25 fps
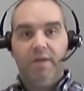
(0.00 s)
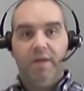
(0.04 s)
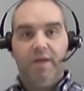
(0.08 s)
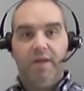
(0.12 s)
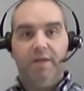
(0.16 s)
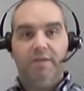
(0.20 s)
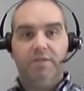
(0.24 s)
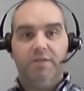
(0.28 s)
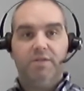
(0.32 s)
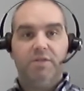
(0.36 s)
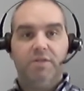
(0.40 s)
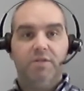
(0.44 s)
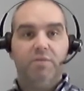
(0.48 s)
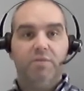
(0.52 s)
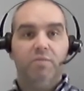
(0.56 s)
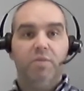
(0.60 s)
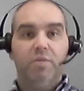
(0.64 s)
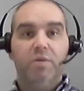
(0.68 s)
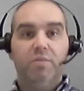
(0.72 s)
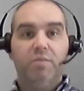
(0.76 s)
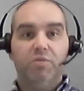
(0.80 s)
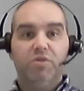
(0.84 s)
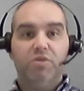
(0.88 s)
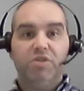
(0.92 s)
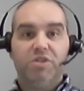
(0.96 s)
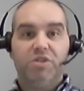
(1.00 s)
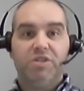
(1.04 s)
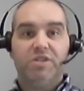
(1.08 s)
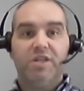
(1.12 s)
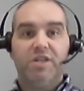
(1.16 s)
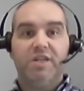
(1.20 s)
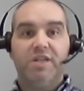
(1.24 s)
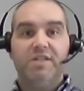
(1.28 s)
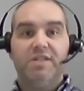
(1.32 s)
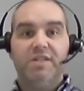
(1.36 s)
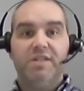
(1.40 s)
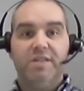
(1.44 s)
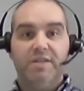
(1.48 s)
and we will
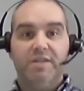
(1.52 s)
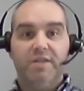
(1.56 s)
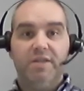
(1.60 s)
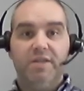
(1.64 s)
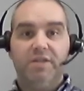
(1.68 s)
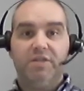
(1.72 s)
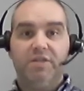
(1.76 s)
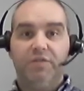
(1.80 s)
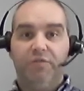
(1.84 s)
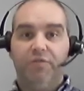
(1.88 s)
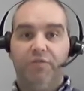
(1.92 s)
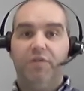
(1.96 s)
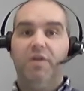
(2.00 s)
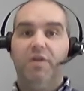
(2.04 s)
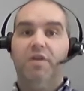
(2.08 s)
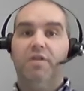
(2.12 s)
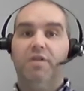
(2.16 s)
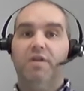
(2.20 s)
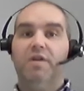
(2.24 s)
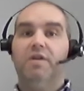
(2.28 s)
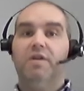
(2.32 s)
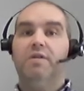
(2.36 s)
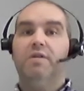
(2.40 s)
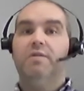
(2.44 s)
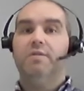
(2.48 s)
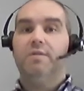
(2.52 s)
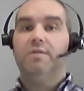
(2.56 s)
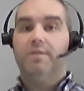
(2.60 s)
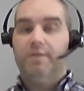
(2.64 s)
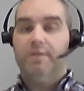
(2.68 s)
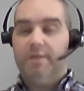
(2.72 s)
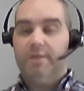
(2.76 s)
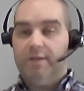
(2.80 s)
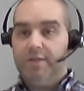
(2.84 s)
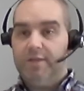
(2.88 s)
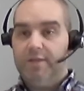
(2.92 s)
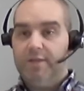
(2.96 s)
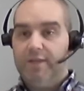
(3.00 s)
study this further
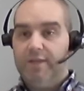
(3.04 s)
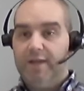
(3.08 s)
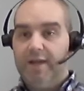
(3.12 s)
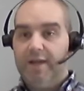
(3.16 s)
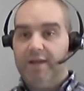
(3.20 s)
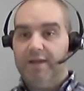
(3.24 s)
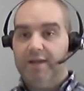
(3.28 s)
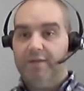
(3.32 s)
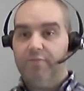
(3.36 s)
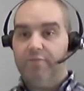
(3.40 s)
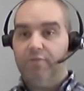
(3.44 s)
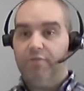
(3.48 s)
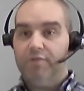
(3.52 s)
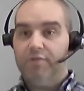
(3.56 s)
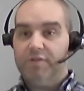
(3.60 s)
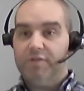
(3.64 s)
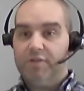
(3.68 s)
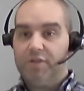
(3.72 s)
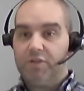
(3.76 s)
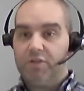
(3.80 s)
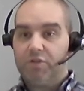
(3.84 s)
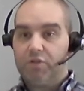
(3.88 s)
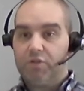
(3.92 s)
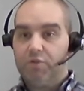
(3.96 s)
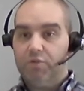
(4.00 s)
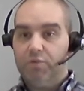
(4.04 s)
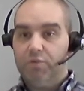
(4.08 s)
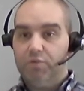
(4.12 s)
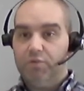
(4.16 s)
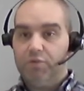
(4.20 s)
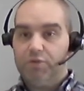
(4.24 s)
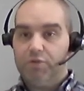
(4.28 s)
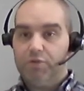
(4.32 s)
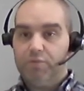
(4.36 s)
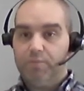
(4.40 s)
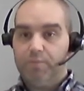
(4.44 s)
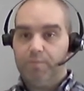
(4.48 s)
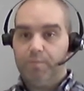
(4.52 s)
in the A level physics
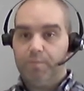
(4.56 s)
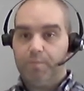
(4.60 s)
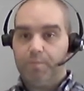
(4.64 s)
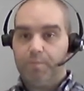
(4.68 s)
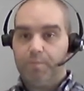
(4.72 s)
course.